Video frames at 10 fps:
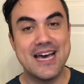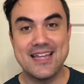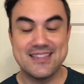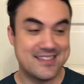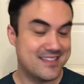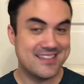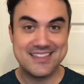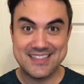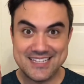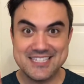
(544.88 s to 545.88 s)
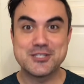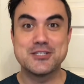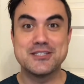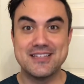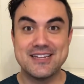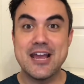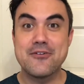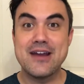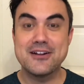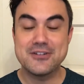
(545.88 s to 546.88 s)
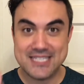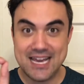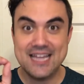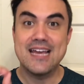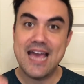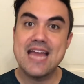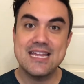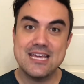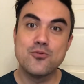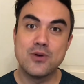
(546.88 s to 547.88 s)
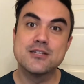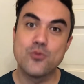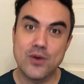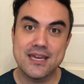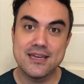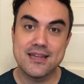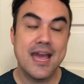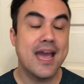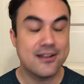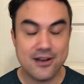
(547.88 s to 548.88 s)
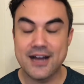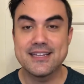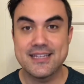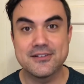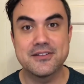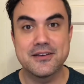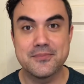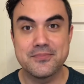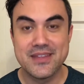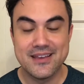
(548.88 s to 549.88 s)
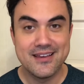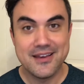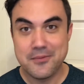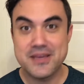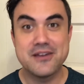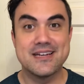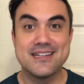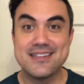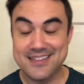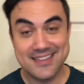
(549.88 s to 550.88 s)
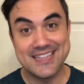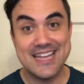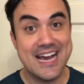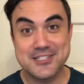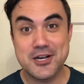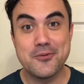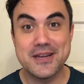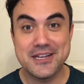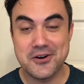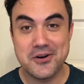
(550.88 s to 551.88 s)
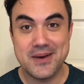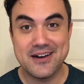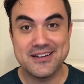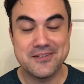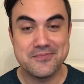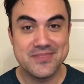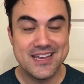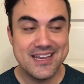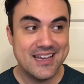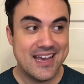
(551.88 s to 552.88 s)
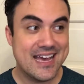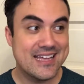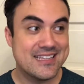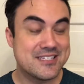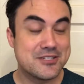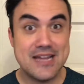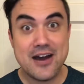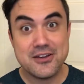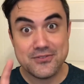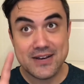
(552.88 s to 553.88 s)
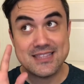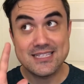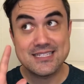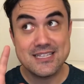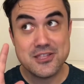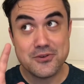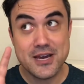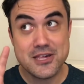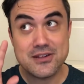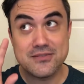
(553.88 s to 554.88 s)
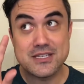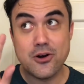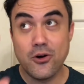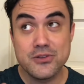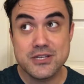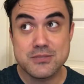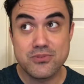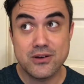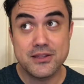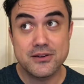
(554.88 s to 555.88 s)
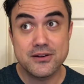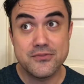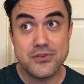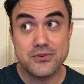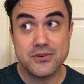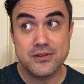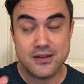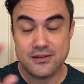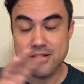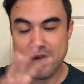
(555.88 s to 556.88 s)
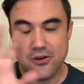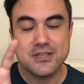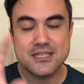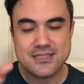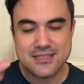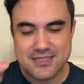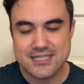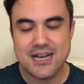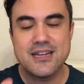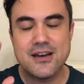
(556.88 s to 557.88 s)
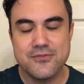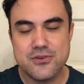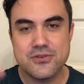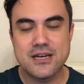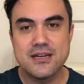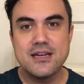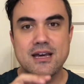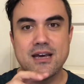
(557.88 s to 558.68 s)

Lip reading: that the narrator said, and he was wicked, and God killed him, period. That's all we know about him. And so now you've got this situation of this oldest brother of Judah, oldest son of Judah,